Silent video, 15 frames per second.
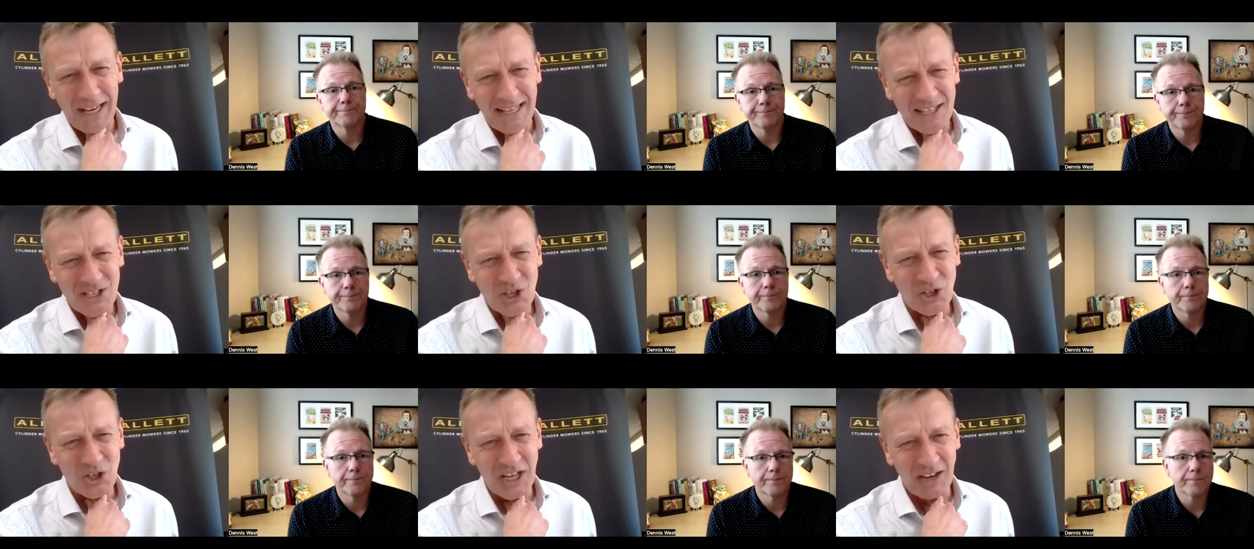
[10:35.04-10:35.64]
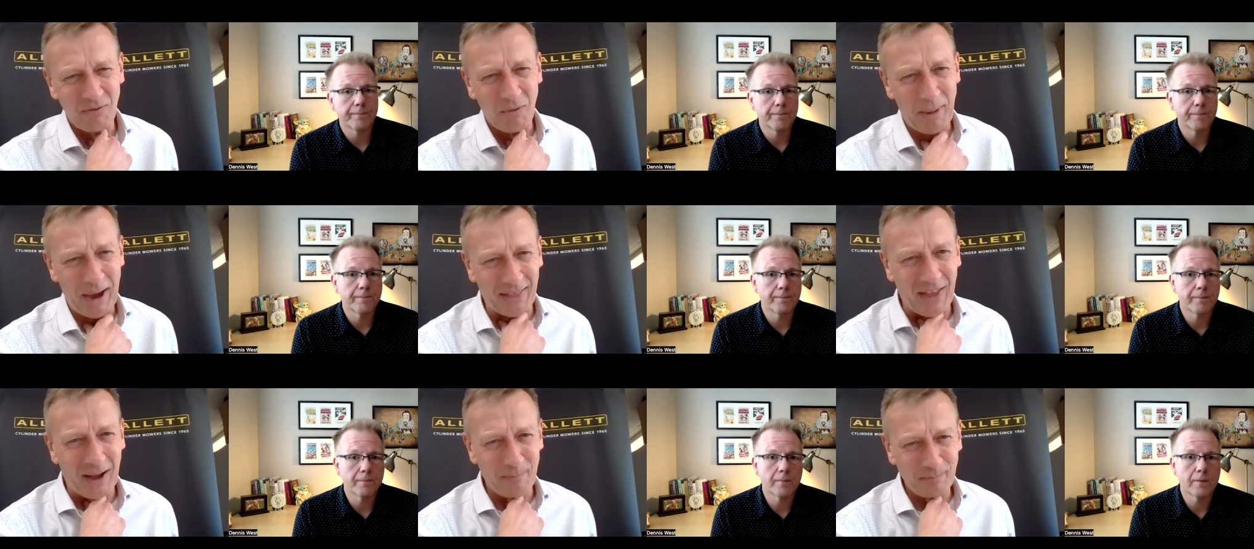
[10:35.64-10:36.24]
Speaker 1: hint can you give about
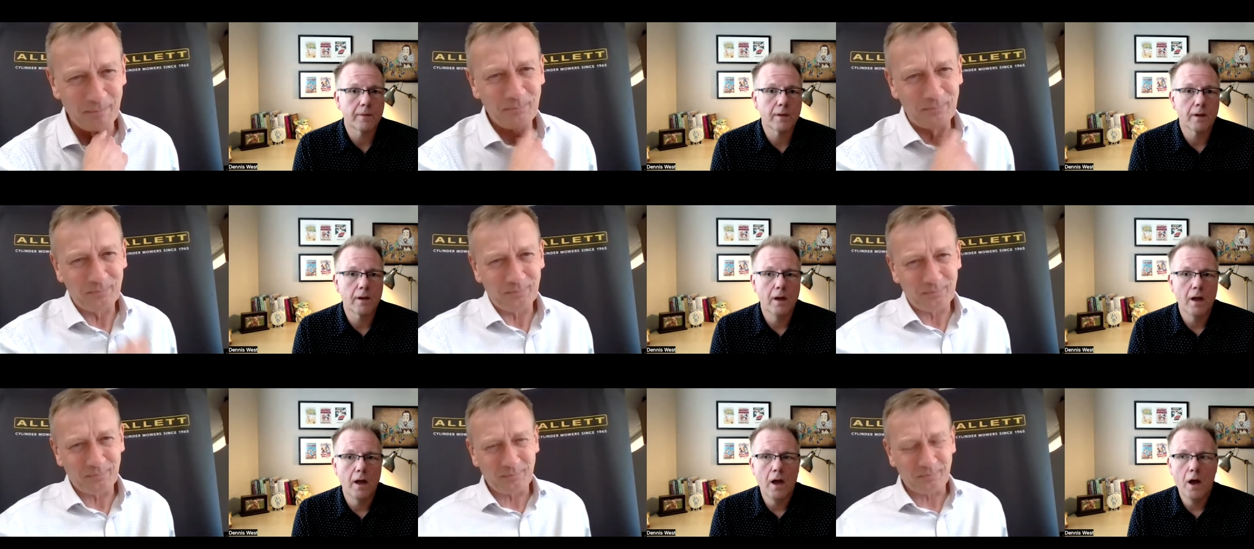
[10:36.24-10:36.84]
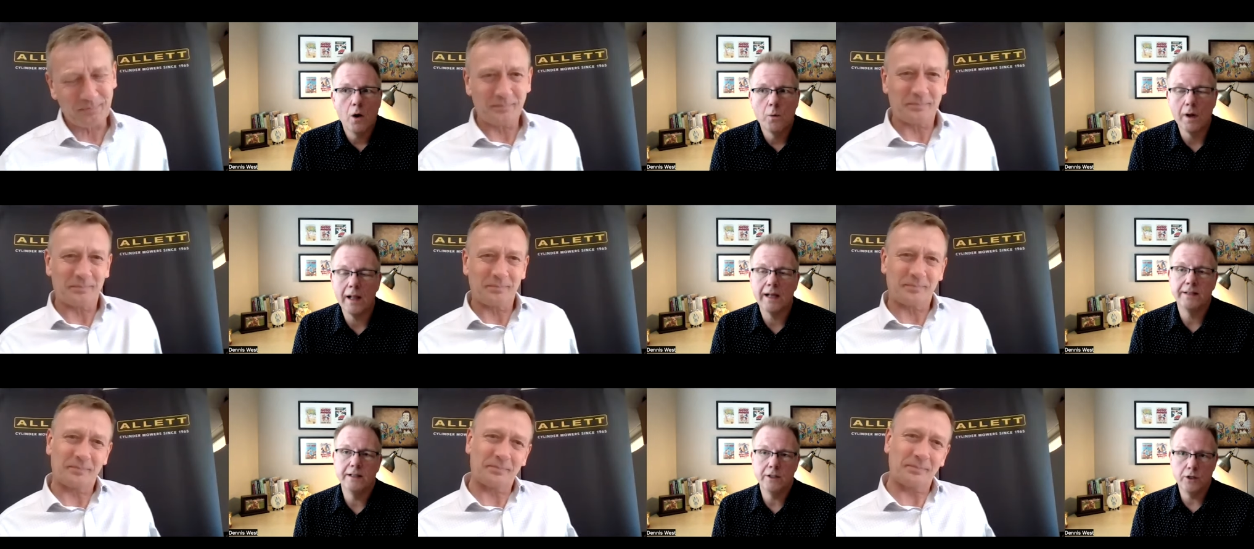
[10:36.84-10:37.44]
that?
Speaker 2: Well, I
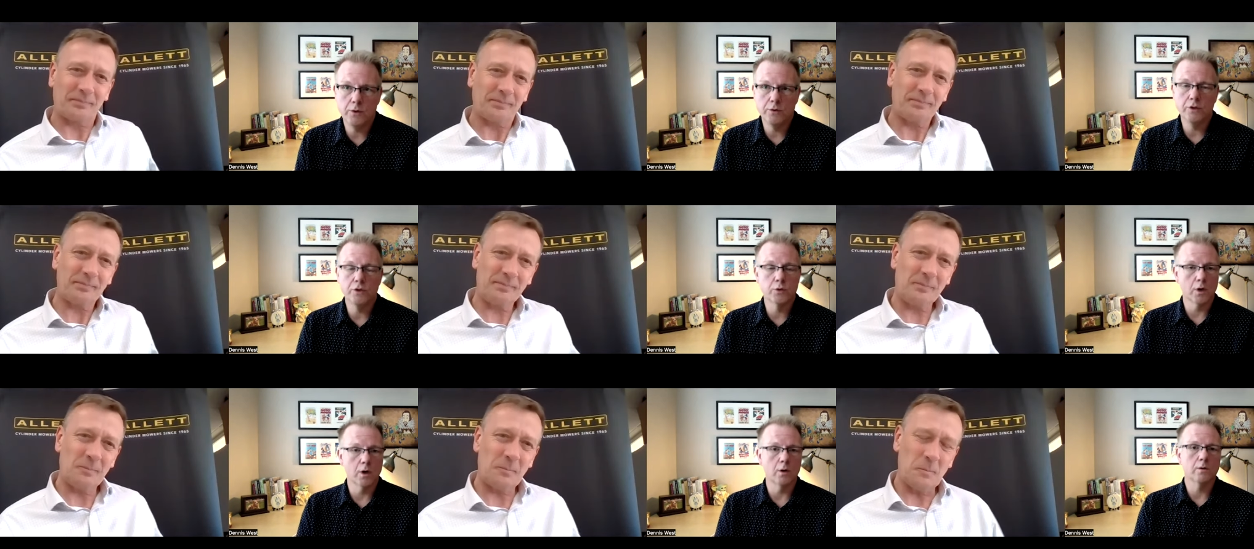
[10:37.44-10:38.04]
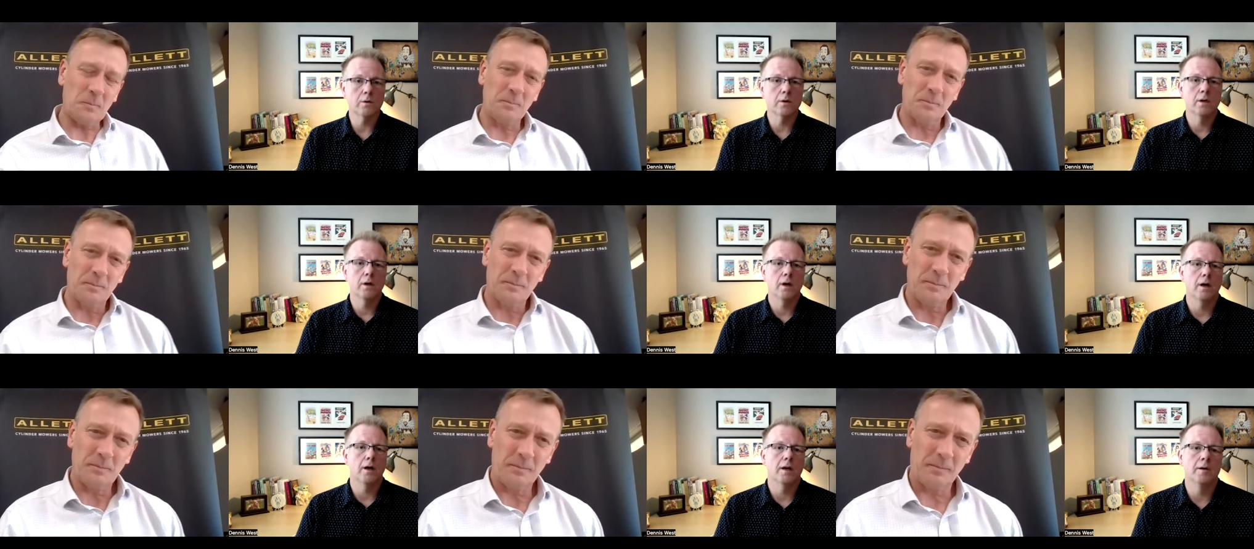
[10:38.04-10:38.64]
did use a drone.
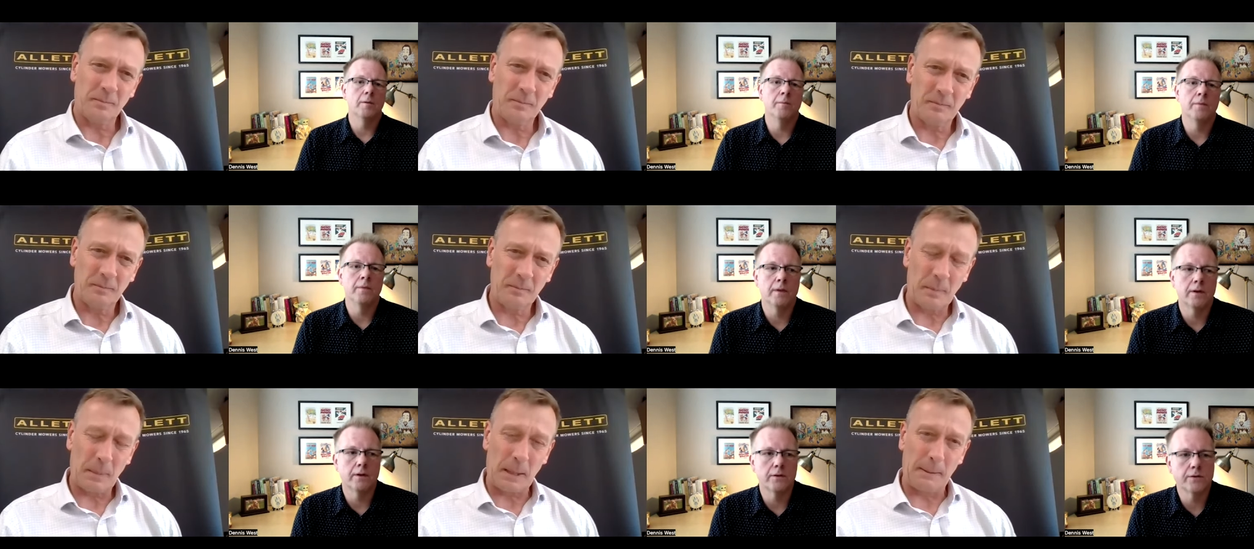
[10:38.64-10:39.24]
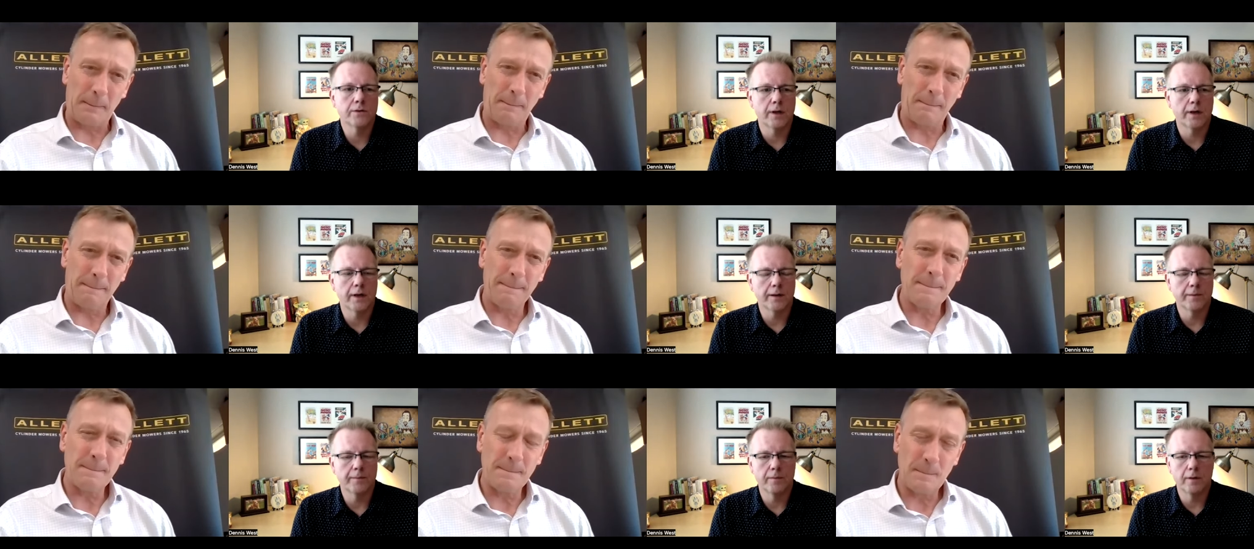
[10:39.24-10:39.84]
Um, there's
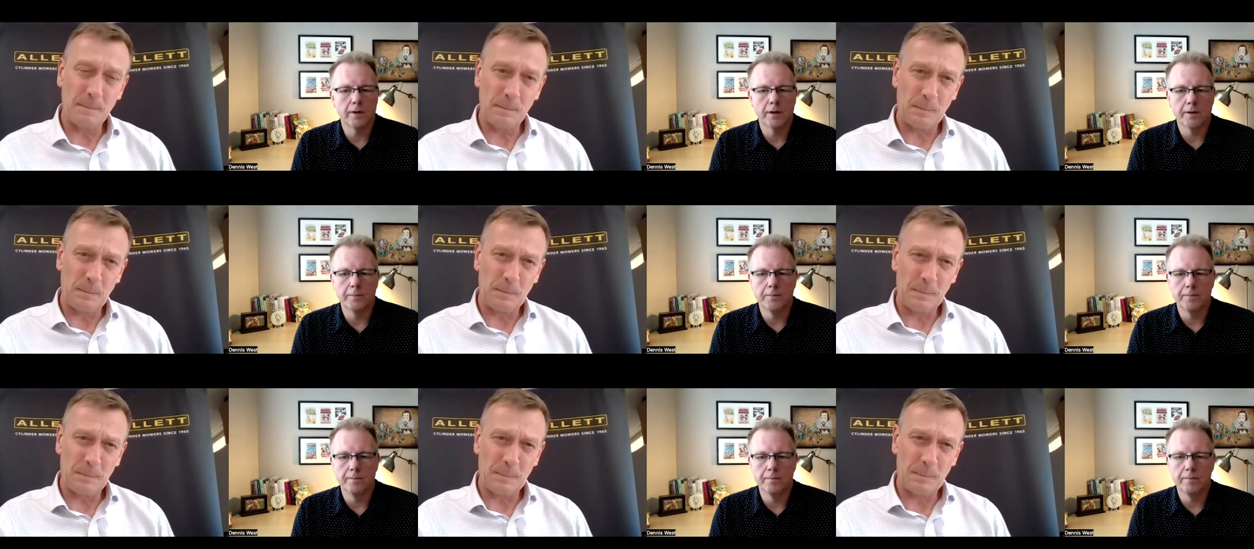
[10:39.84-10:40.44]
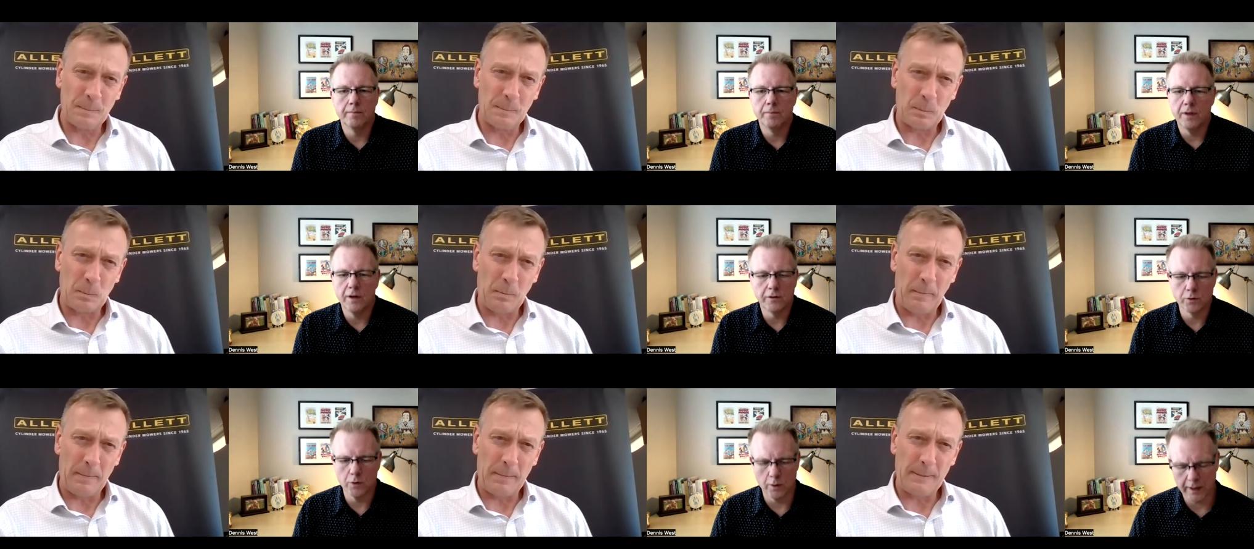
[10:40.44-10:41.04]
a, a the
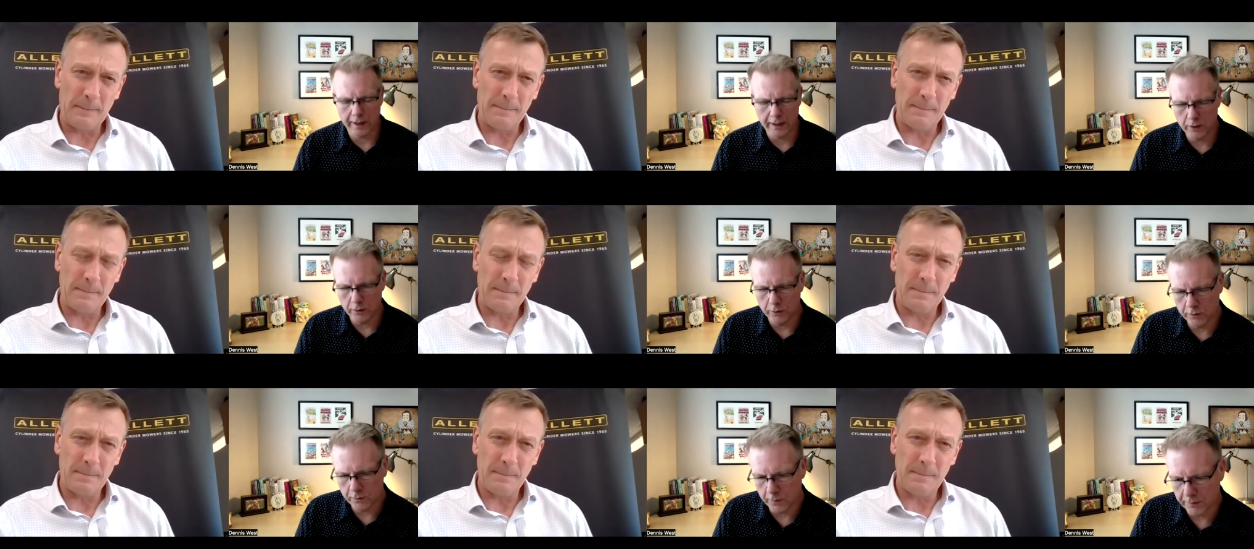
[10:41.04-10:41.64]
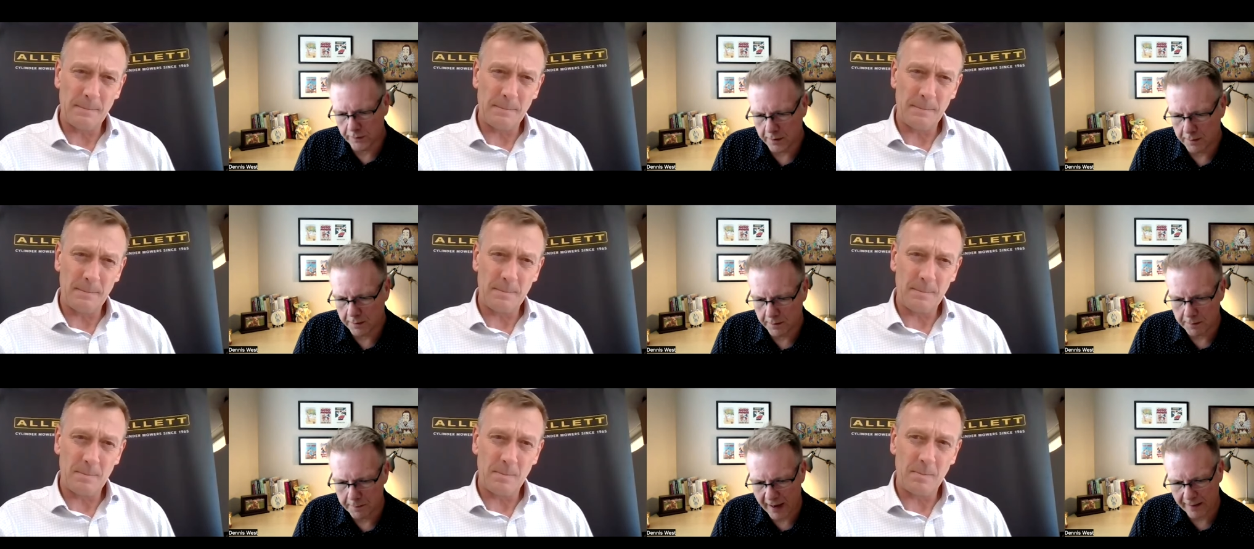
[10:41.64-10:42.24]
drone I used was a,
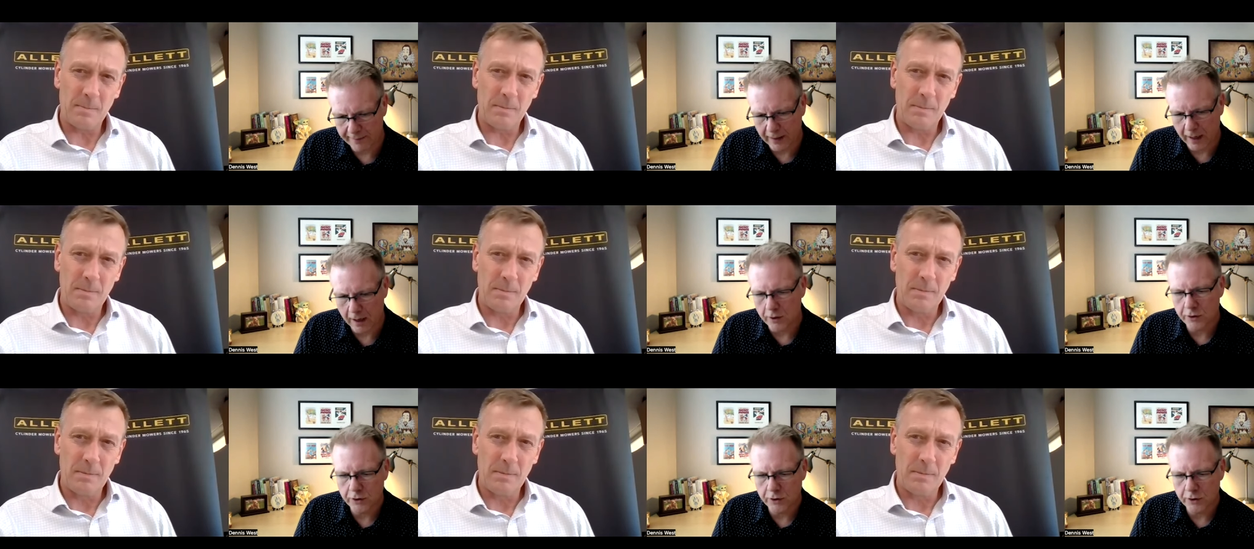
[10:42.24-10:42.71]
a Mavic Air